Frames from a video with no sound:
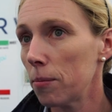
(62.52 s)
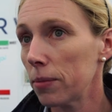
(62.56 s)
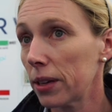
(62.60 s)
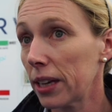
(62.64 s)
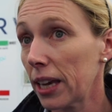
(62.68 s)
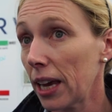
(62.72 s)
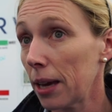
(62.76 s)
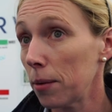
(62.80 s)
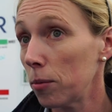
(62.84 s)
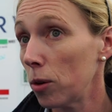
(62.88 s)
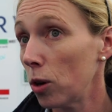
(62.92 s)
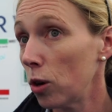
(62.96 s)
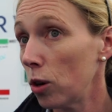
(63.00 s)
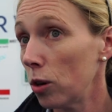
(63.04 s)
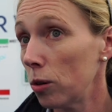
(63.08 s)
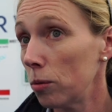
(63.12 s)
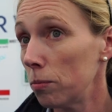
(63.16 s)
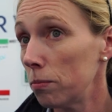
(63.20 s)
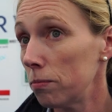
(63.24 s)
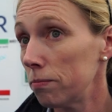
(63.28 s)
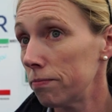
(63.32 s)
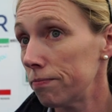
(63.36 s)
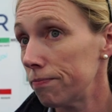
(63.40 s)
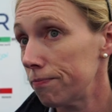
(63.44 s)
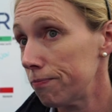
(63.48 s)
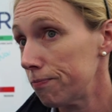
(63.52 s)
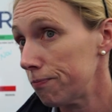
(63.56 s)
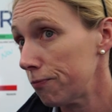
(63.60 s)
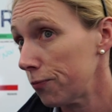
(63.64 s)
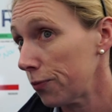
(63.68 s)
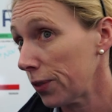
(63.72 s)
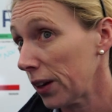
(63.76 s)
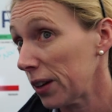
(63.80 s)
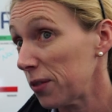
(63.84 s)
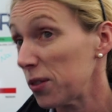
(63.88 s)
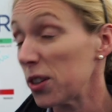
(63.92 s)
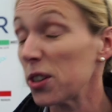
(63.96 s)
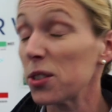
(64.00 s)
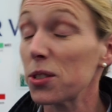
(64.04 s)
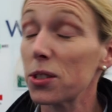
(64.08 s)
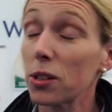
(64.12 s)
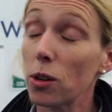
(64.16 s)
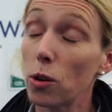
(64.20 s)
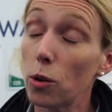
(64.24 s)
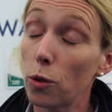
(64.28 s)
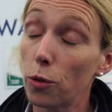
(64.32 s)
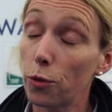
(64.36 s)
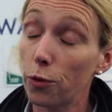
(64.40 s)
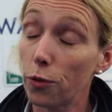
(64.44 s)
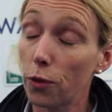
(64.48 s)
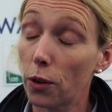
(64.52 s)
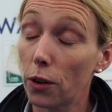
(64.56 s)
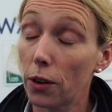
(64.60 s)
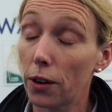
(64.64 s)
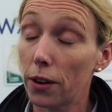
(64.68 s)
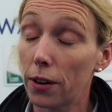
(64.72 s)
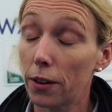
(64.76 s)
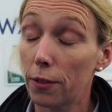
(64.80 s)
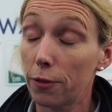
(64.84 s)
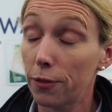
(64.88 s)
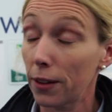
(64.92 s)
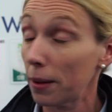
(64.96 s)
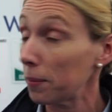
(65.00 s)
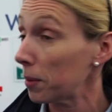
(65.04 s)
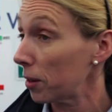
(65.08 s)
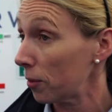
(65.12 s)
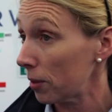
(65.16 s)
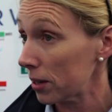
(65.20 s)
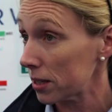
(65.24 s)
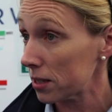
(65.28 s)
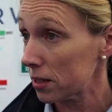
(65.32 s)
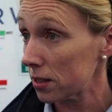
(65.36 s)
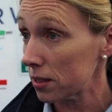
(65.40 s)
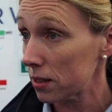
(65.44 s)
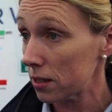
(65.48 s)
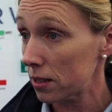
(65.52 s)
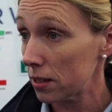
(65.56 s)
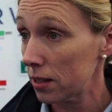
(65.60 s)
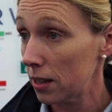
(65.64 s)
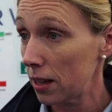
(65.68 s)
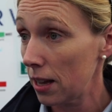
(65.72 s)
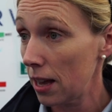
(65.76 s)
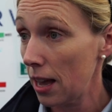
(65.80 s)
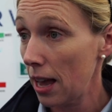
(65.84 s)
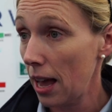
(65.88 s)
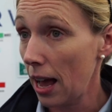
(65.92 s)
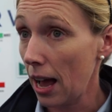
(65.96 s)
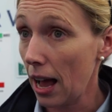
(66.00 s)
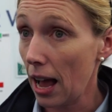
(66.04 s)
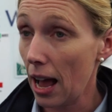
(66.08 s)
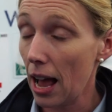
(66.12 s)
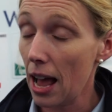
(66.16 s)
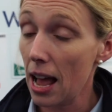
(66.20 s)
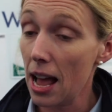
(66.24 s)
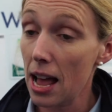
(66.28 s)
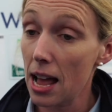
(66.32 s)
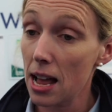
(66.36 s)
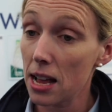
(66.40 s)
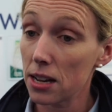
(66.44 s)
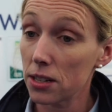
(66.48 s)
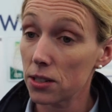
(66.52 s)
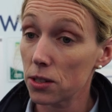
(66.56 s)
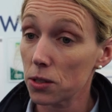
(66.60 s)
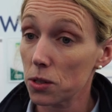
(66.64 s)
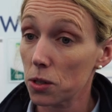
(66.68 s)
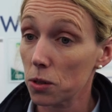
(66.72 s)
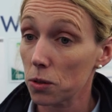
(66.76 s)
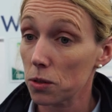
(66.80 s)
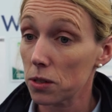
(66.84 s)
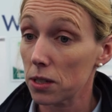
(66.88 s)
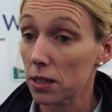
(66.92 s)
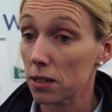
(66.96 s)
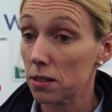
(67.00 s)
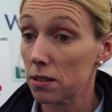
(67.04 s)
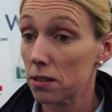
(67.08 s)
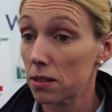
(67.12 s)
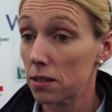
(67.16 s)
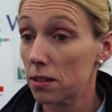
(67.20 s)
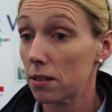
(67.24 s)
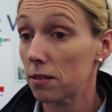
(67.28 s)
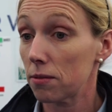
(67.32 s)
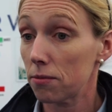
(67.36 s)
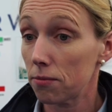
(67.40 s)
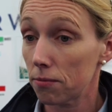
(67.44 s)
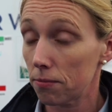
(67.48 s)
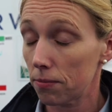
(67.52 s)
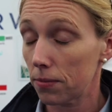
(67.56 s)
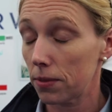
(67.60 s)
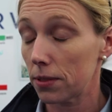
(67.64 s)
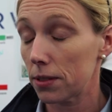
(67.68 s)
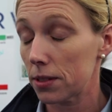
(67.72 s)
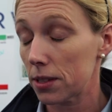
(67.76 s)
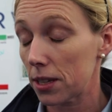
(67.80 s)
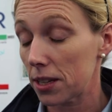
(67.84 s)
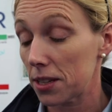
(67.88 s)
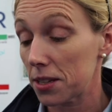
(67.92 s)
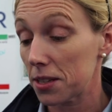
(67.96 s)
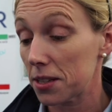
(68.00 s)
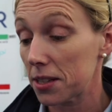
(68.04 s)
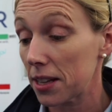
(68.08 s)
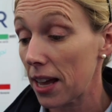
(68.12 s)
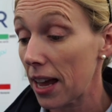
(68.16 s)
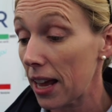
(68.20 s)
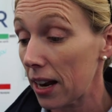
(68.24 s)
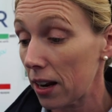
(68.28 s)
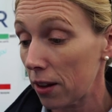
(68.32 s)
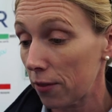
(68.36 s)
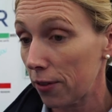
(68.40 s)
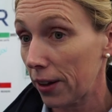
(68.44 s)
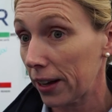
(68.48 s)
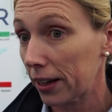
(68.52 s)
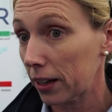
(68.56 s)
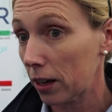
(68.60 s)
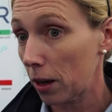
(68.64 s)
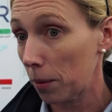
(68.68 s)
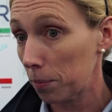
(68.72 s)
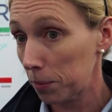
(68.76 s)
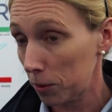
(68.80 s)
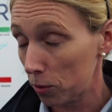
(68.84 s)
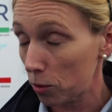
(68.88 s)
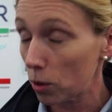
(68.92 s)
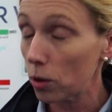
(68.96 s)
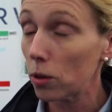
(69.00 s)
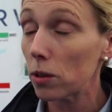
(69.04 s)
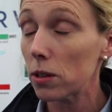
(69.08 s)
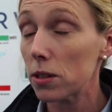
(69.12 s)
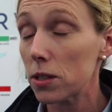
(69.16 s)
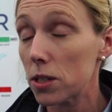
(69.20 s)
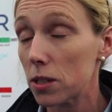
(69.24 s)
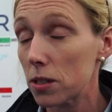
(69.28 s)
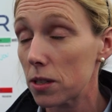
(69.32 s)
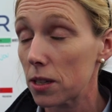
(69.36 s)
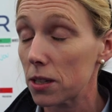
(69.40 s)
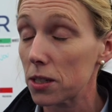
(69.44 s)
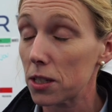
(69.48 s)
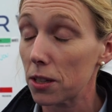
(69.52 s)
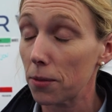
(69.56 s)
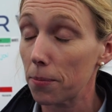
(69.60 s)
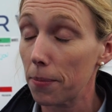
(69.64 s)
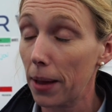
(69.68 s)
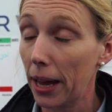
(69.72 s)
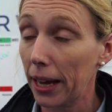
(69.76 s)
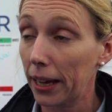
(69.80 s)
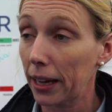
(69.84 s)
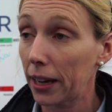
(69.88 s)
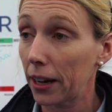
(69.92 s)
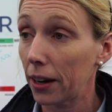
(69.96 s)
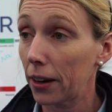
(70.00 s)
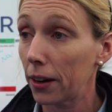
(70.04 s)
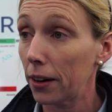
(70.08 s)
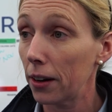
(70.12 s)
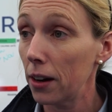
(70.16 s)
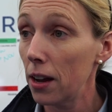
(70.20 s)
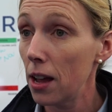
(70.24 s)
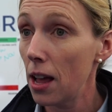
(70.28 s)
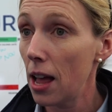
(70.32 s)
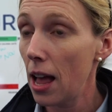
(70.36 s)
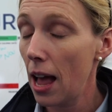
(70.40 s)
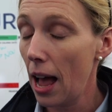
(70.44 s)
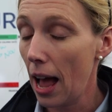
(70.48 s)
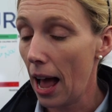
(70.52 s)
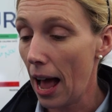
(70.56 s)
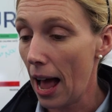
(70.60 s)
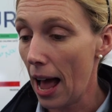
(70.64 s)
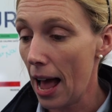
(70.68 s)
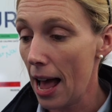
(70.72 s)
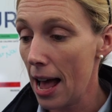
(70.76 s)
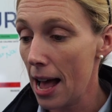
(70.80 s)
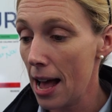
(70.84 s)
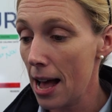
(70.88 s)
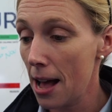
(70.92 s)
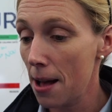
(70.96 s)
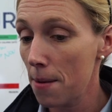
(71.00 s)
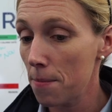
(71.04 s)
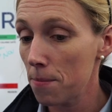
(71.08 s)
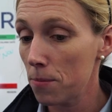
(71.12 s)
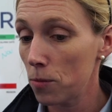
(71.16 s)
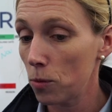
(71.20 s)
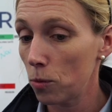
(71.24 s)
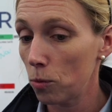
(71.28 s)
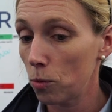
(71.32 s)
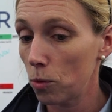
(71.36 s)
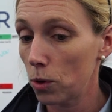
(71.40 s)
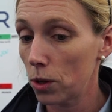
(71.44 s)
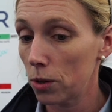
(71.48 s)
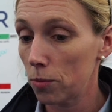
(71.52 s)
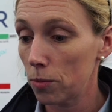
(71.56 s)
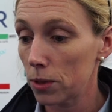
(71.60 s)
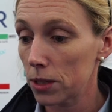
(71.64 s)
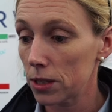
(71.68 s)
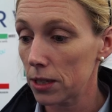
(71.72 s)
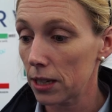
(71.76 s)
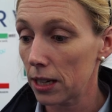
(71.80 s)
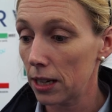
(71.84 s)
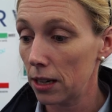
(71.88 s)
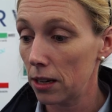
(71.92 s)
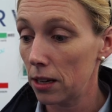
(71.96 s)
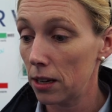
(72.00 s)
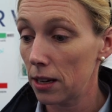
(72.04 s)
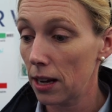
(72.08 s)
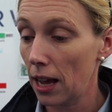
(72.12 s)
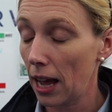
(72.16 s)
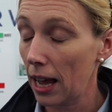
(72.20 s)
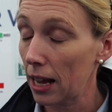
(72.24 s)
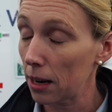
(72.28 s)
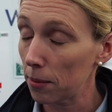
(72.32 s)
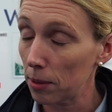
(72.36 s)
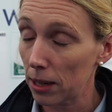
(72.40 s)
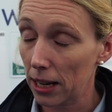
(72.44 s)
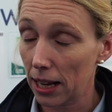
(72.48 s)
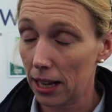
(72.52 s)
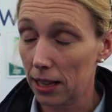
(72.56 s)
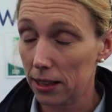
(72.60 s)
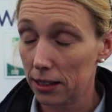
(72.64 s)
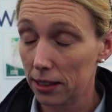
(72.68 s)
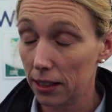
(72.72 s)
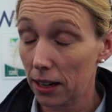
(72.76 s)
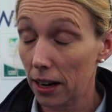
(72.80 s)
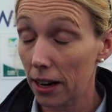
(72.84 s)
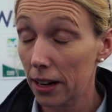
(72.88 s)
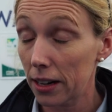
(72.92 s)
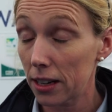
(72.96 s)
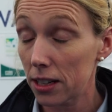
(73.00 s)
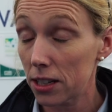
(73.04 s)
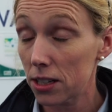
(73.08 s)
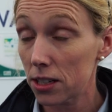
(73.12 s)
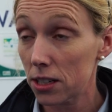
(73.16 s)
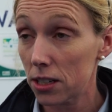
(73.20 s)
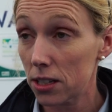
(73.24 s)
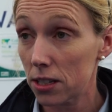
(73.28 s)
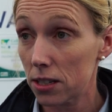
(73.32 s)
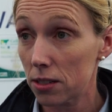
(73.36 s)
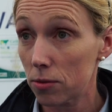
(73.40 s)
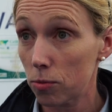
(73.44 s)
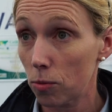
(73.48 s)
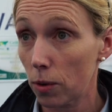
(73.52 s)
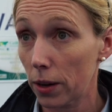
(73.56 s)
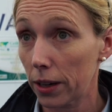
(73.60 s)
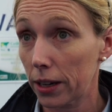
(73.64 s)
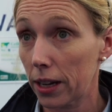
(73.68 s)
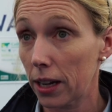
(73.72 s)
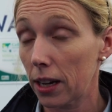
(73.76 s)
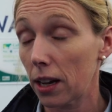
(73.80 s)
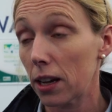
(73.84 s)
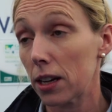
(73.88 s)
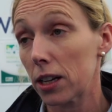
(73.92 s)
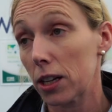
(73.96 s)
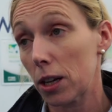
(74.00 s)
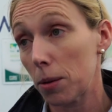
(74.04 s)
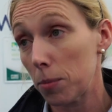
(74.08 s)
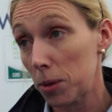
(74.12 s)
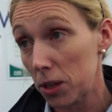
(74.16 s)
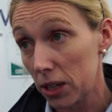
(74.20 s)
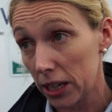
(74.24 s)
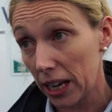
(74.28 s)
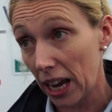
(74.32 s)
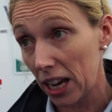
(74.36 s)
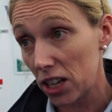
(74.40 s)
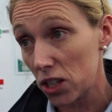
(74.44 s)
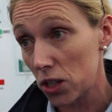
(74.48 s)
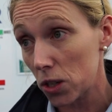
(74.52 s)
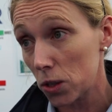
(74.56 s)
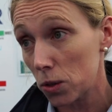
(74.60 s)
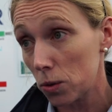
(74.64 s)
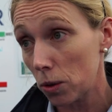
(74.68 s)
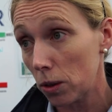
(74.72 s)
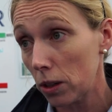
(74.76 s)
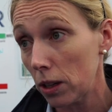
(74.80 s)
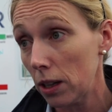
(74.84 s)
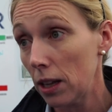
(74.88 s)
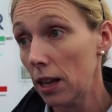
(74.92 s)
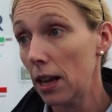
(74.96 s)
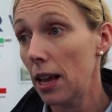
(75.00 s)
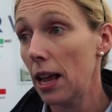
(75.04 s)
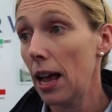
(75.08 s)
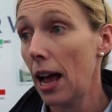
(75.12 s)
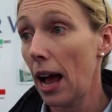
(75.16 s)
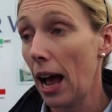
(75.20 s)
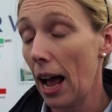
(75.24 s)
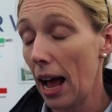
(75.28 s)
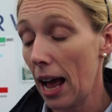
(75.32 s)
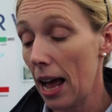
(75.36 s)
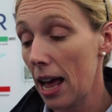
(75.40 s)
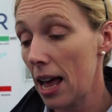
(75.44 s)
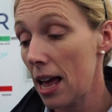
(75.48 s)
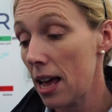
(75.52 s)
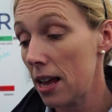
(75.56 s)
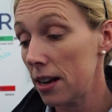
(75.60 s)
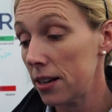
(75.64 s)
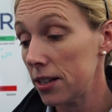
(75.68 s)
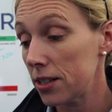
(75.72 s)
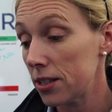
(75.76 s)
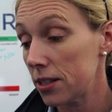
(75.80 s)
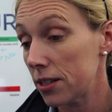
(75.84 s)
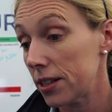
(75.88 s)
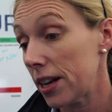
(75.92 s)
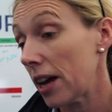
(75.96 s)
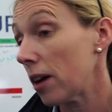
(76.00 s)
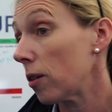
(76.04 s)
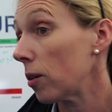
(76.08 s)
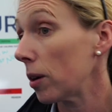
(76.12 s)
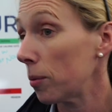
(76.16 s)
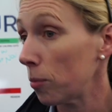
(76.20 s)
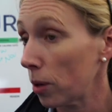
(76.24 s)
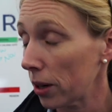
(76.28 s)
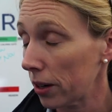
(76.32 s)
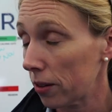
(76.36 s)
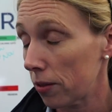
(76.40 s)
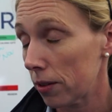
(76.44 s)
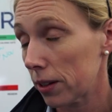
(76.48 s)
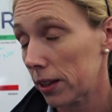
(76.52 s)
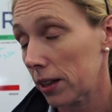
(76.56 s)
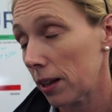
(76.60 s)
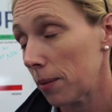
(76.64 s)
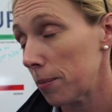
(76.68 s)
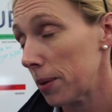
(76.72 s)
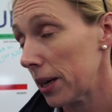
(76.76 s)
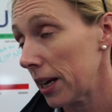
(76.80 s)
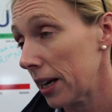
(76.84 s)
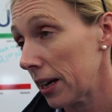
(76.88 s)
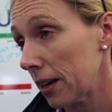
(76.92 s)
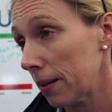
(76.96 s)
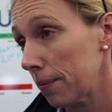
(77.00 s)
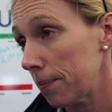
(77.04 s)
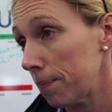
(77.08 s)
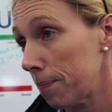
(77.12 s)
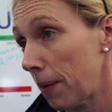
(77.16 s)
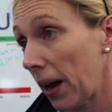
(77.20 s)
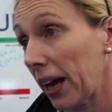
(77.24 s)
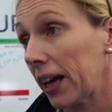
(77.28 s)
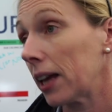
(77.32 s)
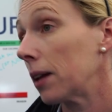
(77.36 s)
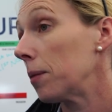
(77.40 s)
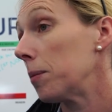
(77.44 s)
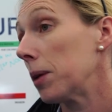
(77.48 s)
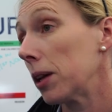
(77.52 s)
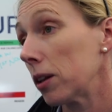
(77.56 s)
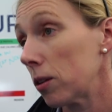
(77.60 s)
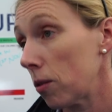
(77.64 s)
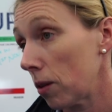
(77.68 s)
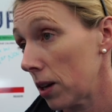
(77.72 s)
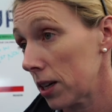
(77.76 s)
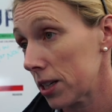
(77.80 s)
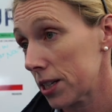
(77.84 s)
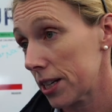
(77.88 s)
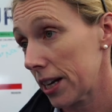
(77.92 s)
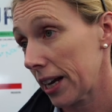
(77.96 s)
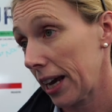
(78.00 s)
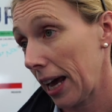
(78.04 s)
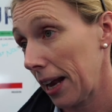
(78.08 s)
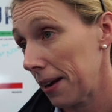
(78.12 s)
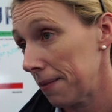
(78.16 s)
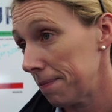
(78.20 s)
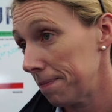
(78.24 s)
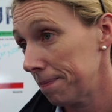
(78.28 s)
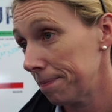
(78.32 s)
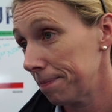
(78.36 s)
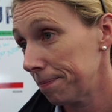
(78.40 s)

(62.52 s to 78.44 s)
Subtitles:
Came home 5 years ago for family reasons. And so since then, I've had a couple of roles since I'm back here. One was in Animal Health Ireland, working on a communications role. And now I'm working with Glanbia back in milk quality again.